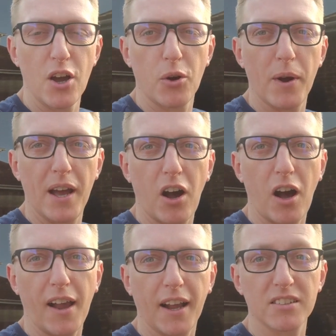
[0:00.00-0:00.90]
where
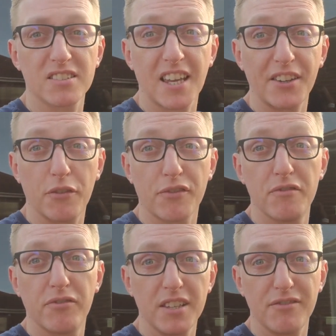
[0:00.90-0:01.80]
I sent off the
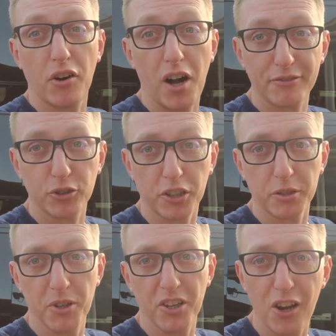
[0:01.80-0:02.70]
V5
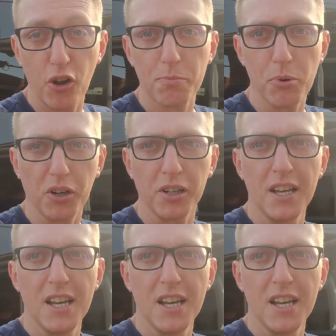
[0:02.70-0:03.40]
document, the logbook,